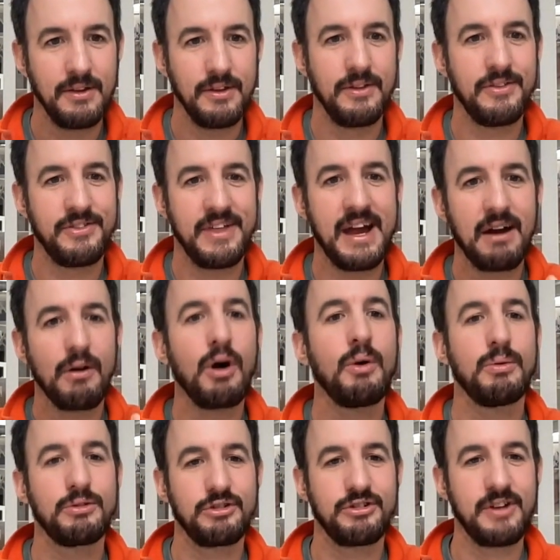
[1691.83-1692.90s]
their
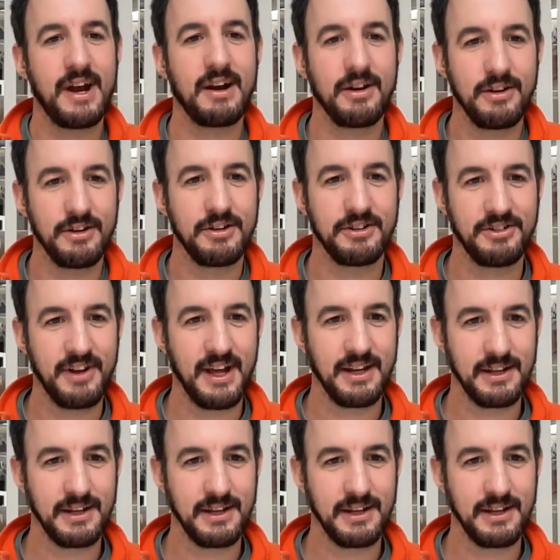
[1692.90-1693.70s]
own understanding?